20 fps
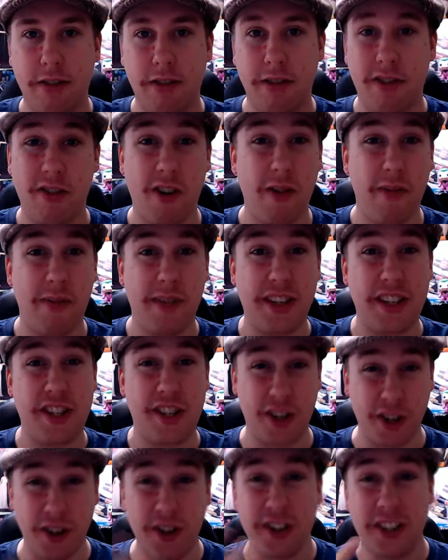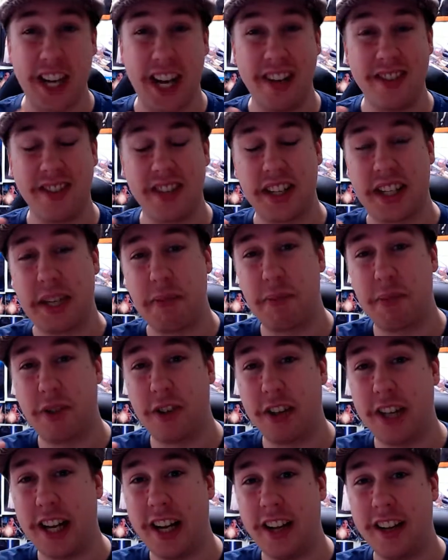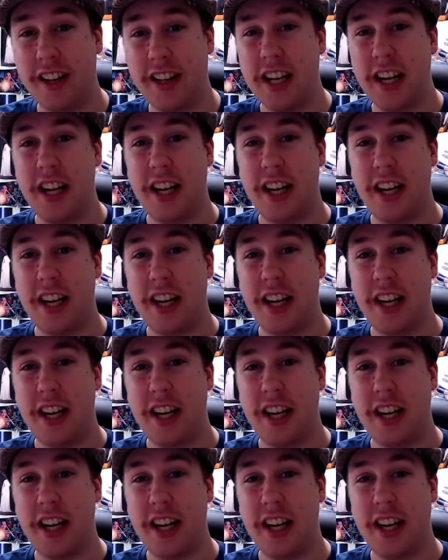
from the 2 games that they've brought out.